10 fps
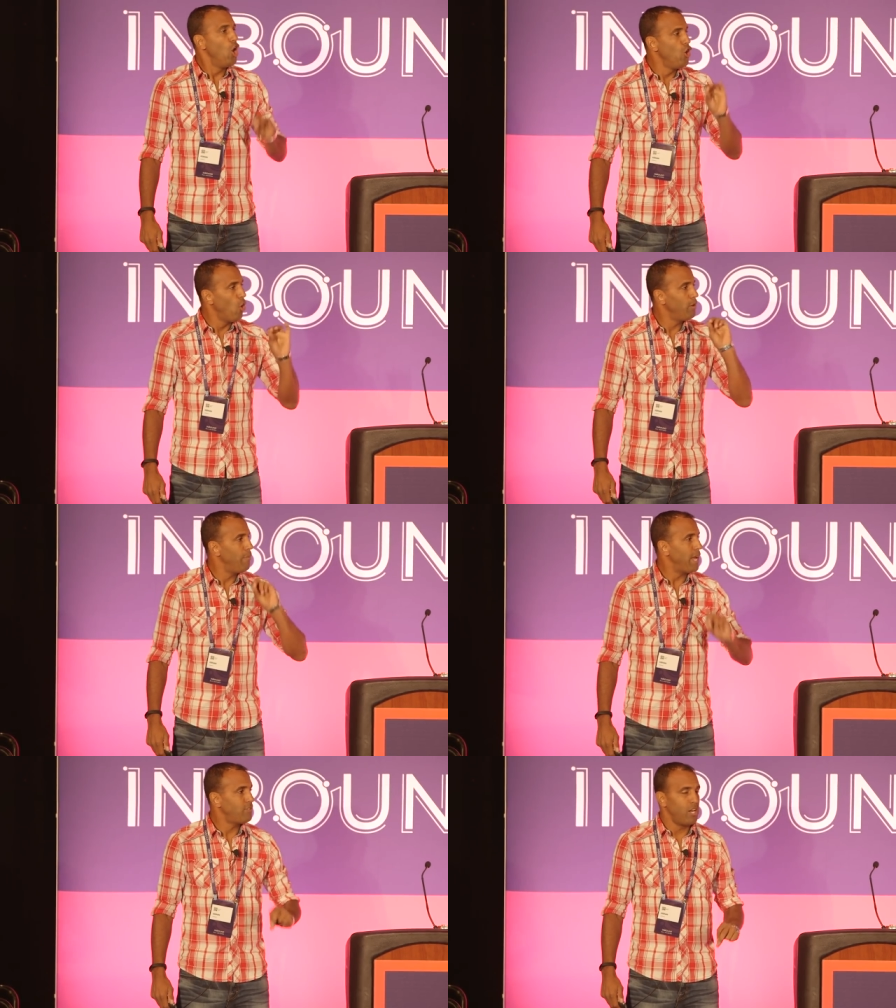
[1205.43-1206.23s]
Nobody
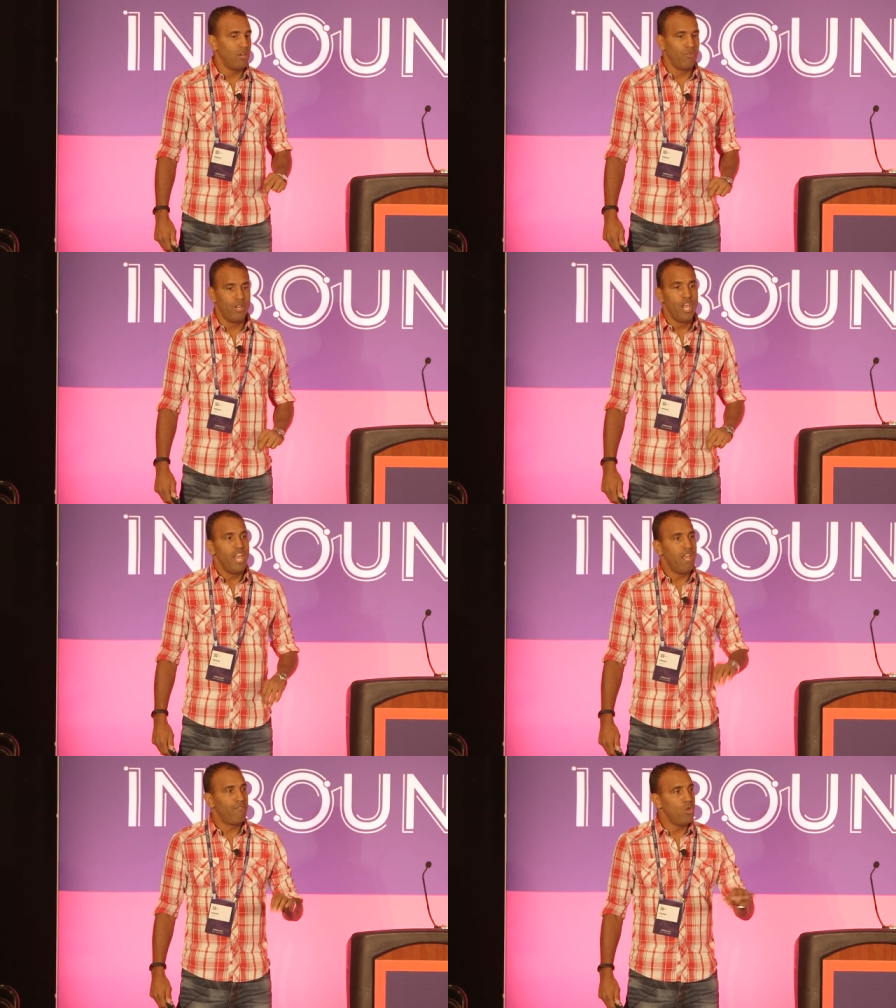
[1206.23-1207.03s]
bats eight hundred.
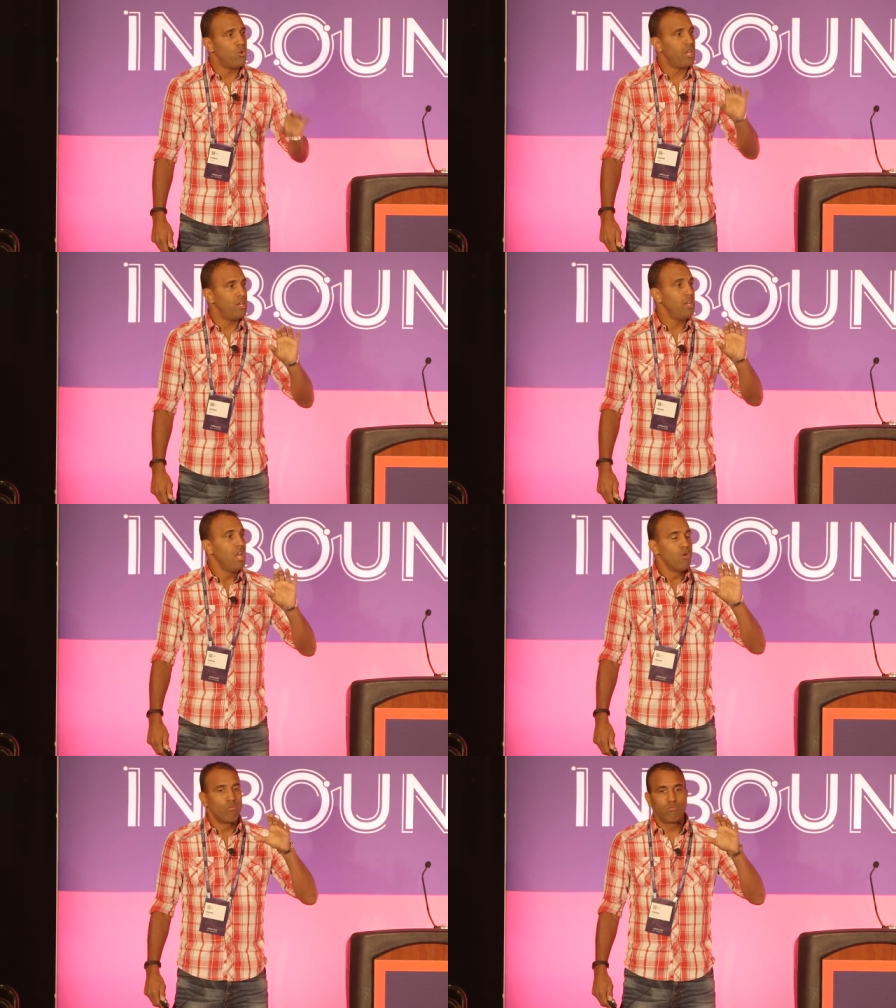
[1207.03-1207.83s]
If you can
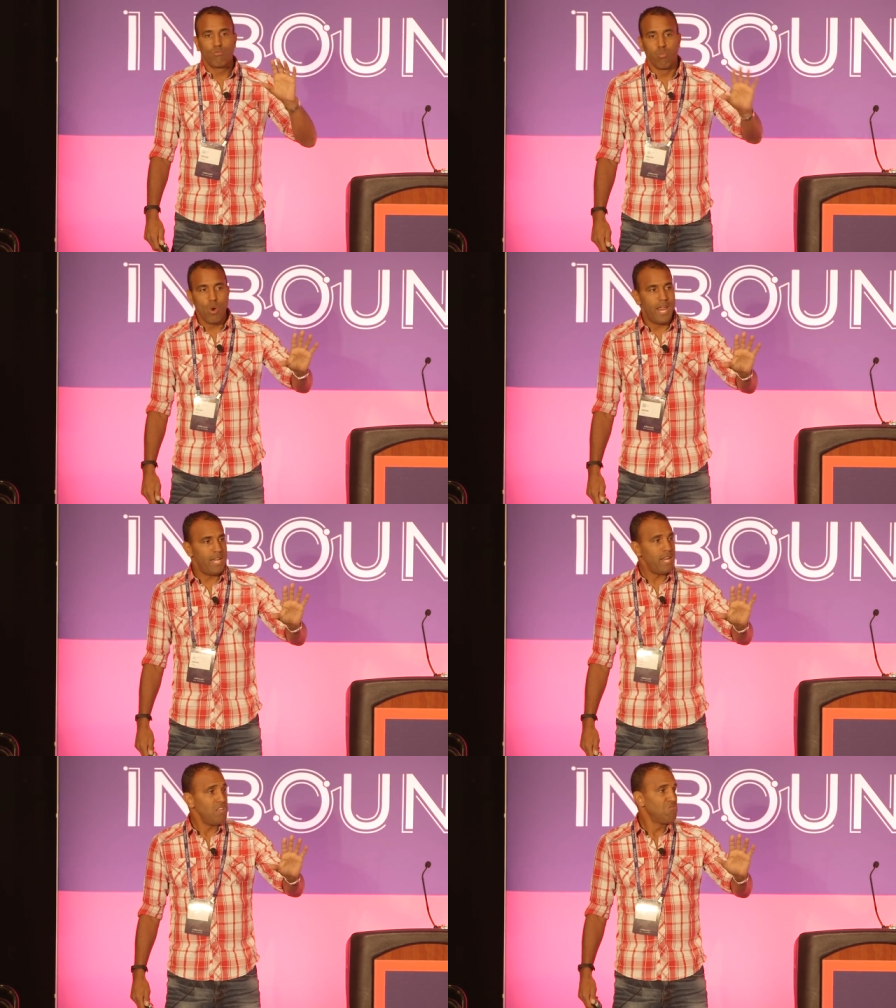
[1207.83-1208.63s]

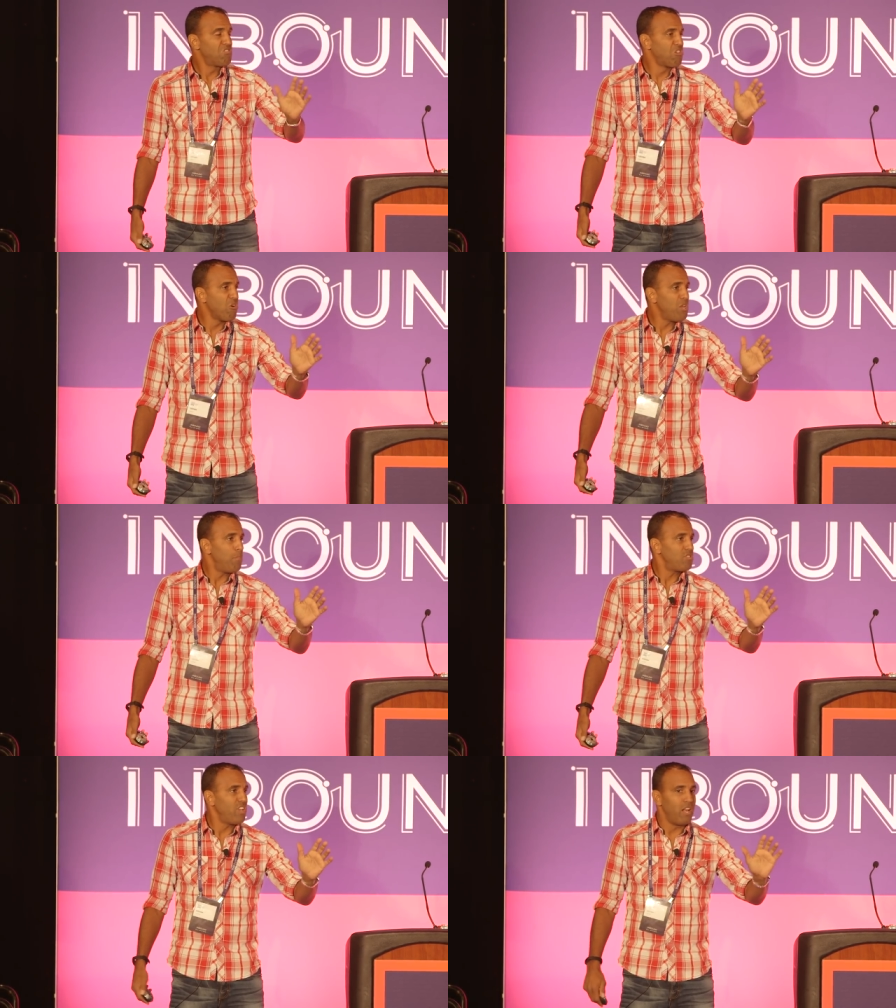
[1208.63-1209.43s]
win thirty
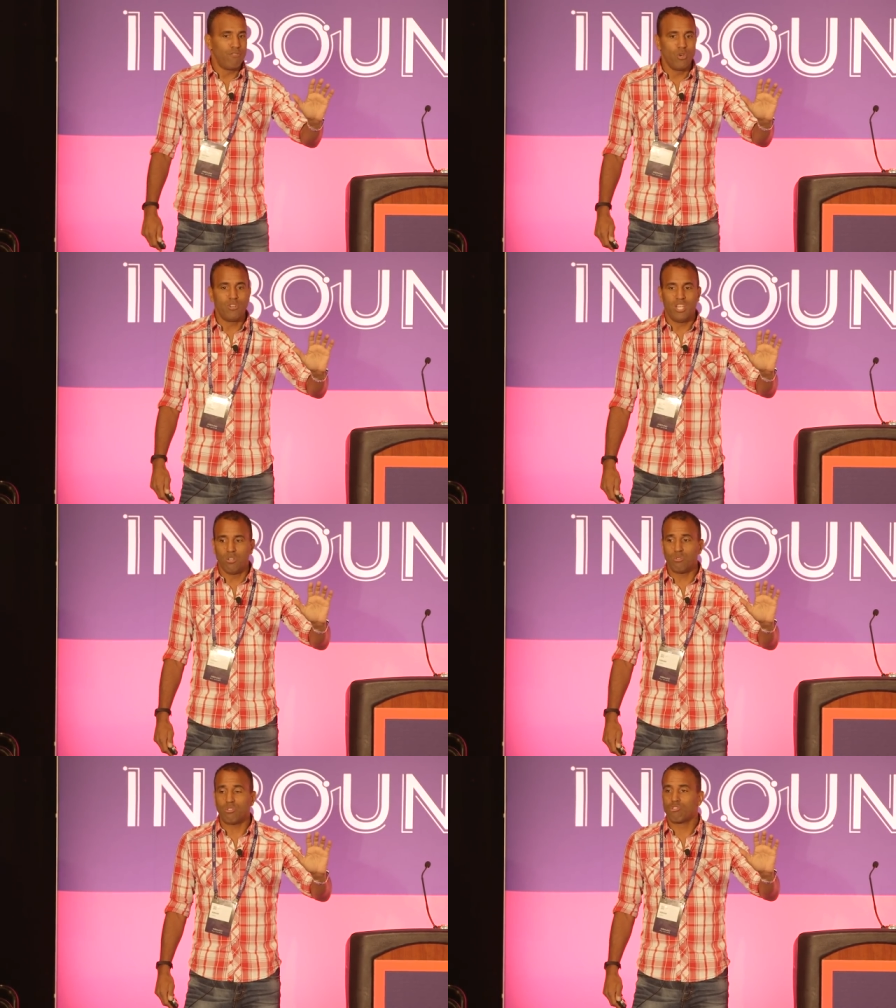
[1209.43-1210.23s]
percent of your
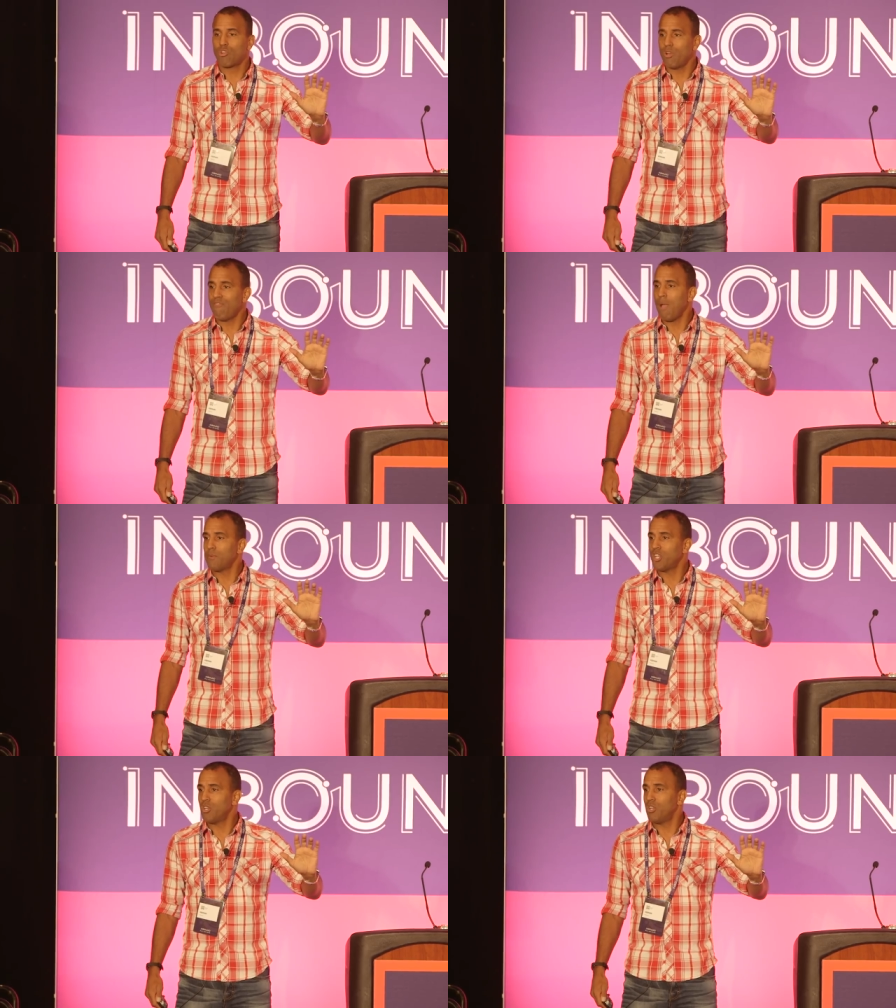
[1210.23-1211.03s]
deals, thirty-five
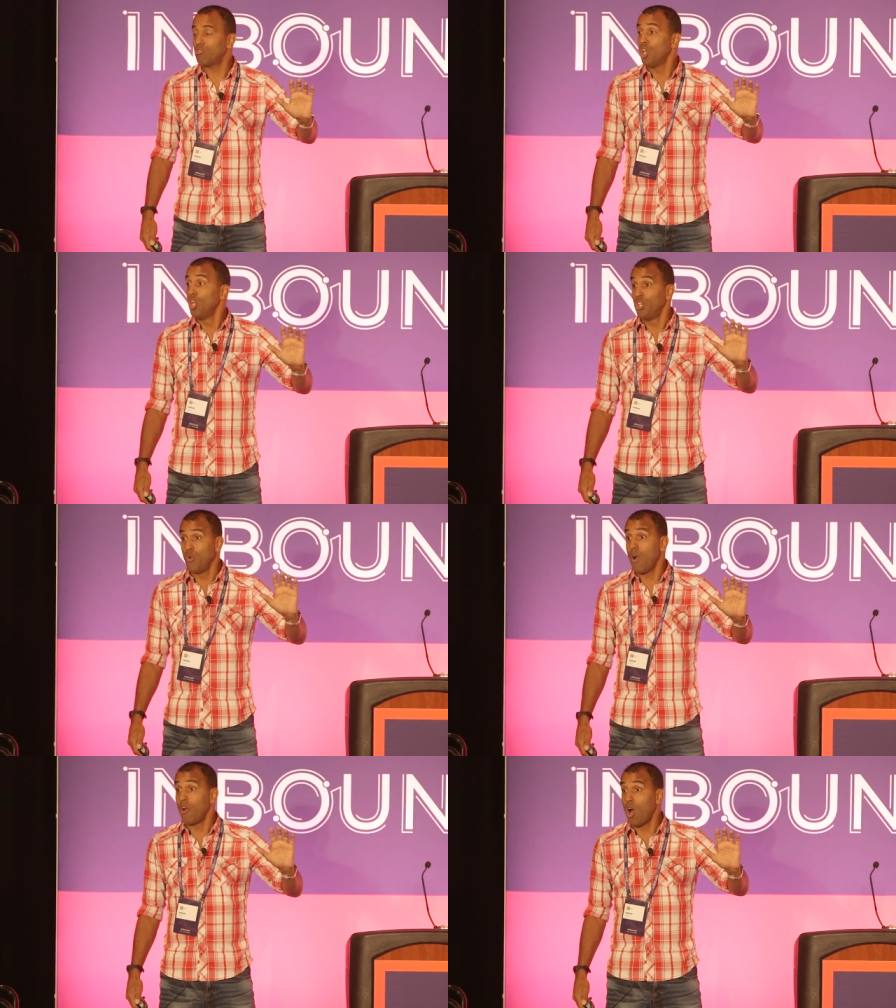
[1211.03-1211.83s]
percent of your deals,
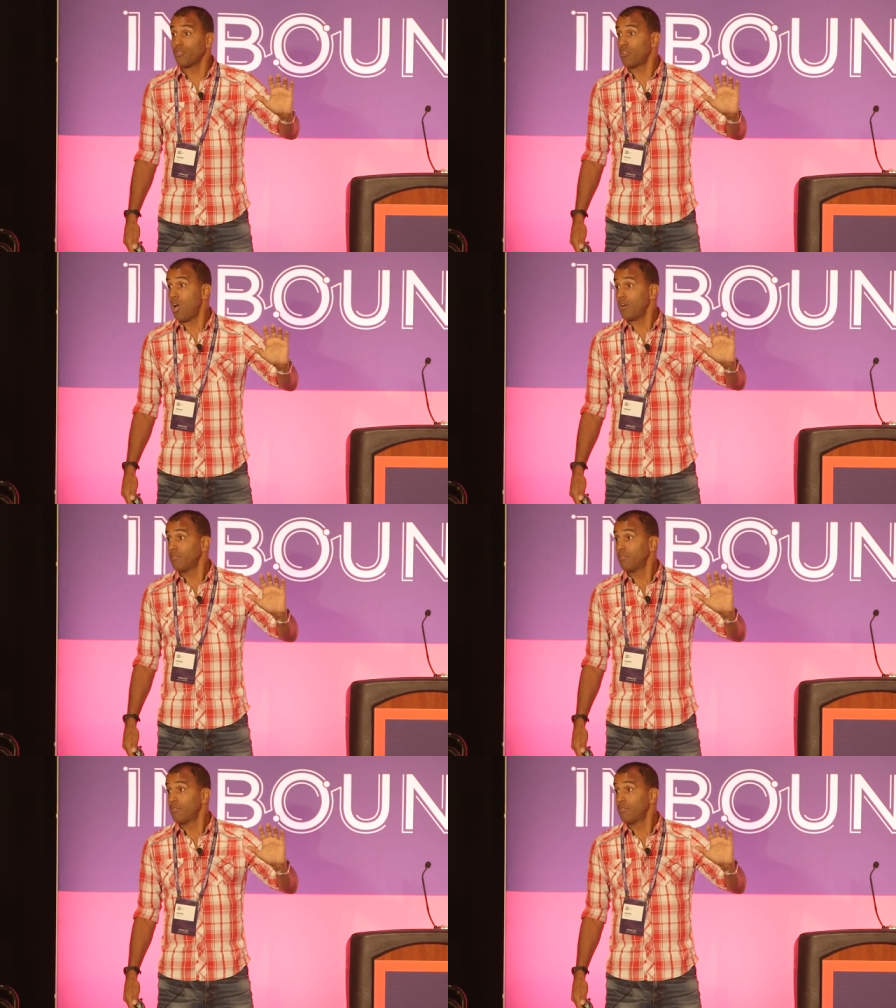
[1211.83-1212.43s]
you are an all-star.